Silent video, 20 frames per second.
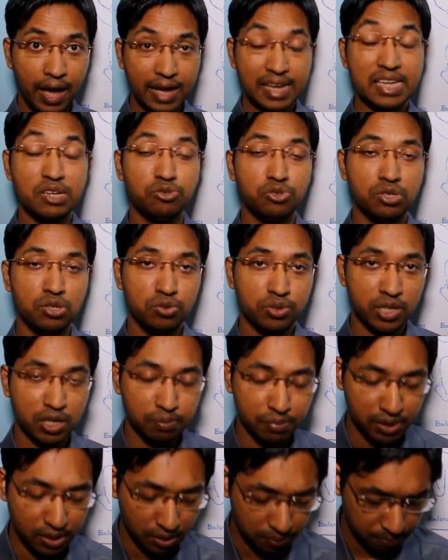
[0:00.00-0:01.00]
acute
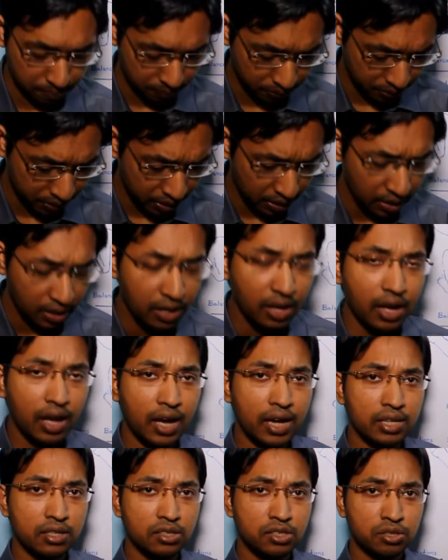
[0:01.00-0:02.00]
leukemia.
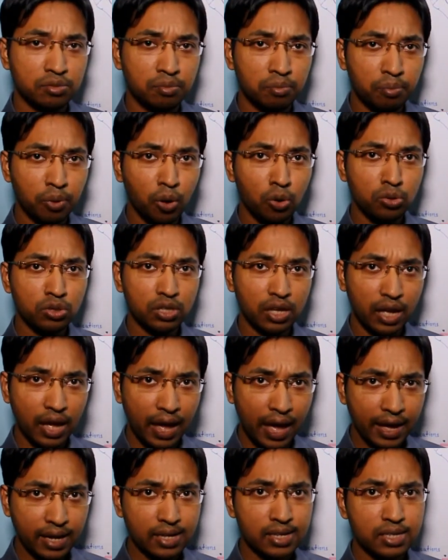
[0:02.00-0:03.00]
And both
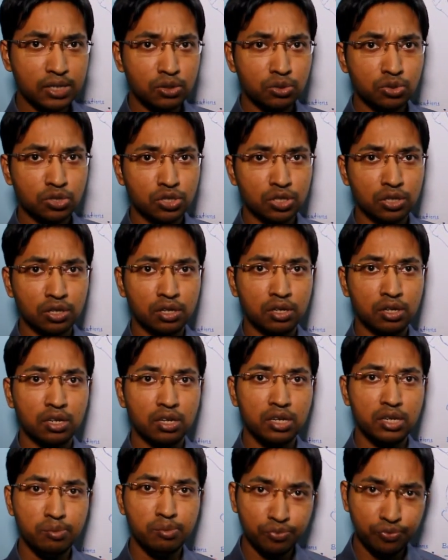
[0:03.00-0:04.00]
acute
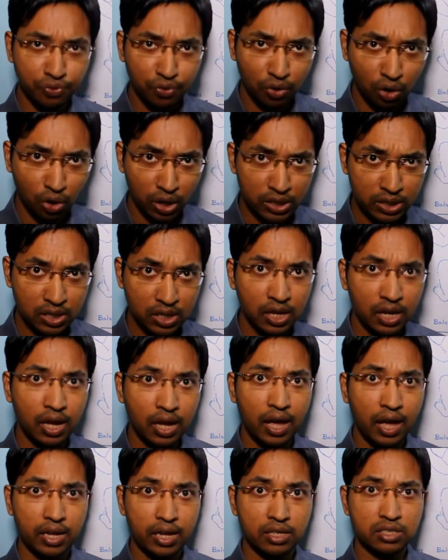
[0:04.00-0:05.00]
lymphoid
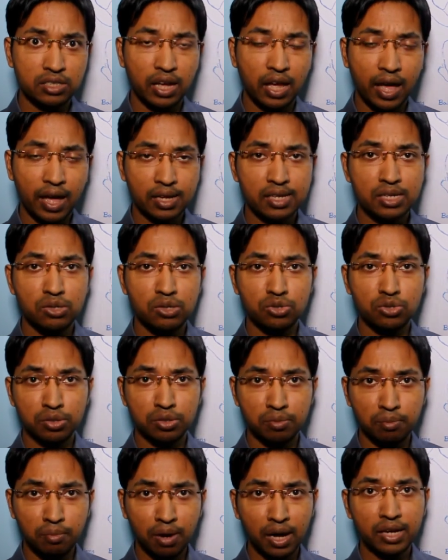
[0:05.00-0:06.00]
and acute
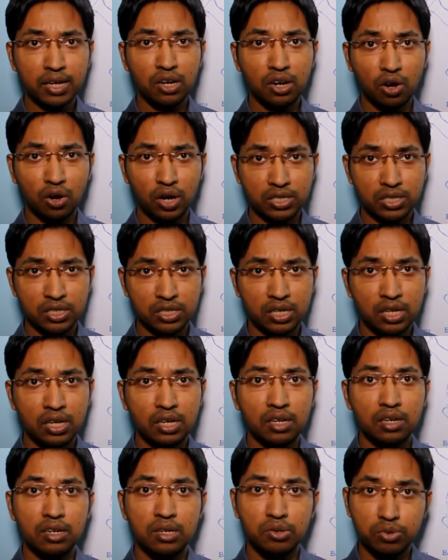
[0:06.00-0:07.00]
myeloid
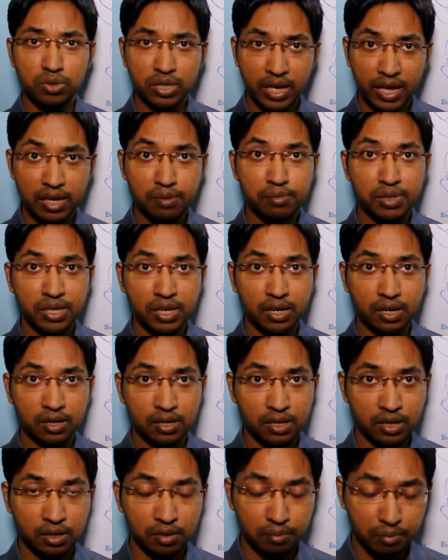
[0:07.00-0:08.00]
leukemia
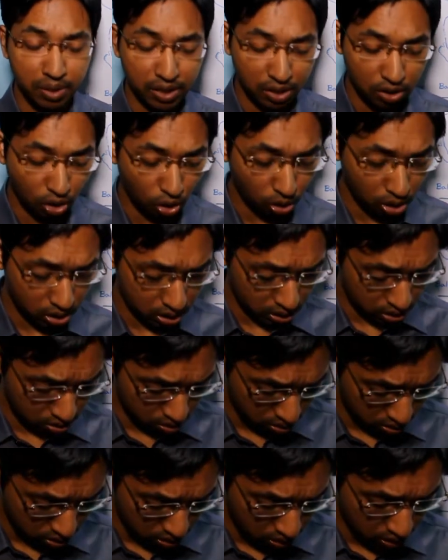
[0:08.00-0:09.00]
may
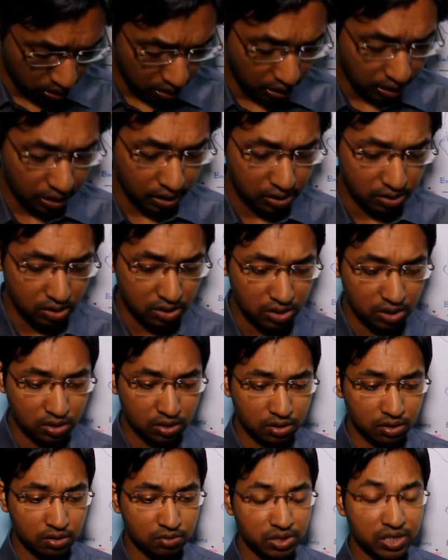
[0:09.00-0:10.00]
occur. And
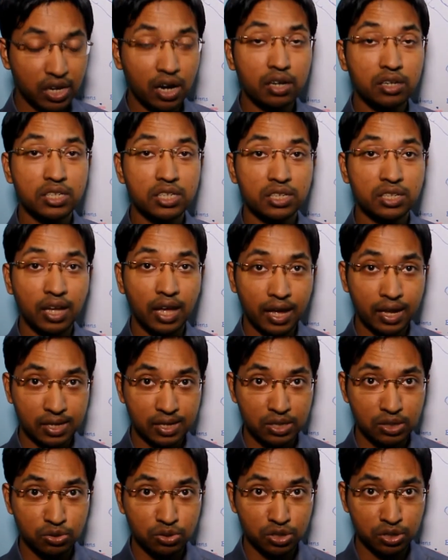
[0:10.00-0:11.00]
regarding
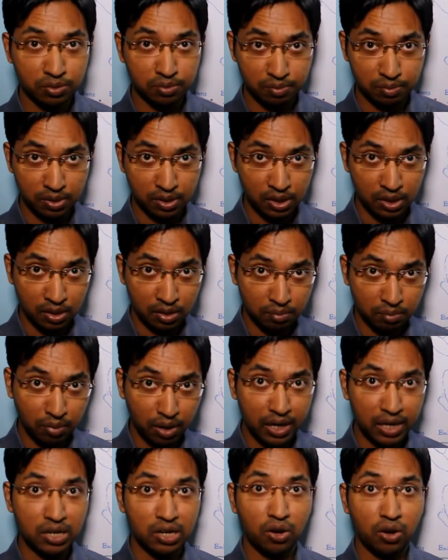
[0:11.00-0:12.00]
acute
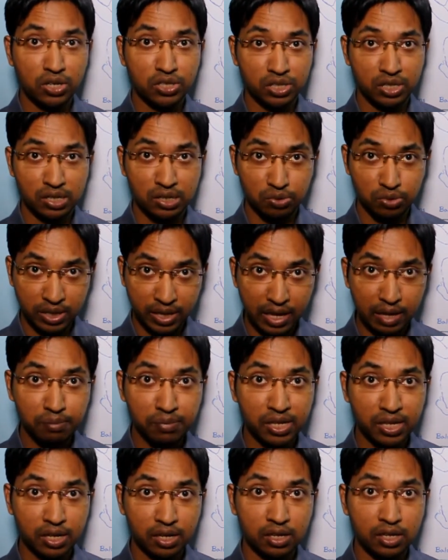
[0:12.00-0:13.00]
myeloid
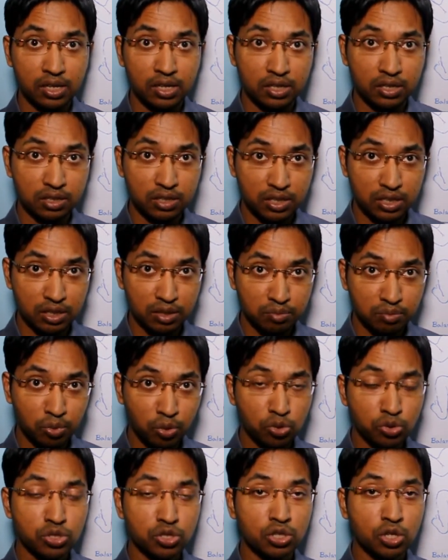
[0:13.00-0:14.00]
leukemia, the
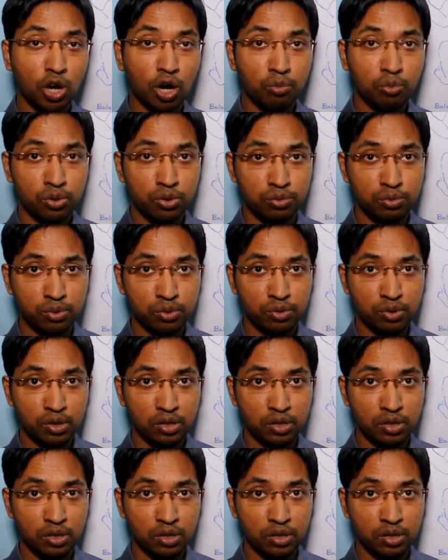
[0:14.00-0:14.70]
most common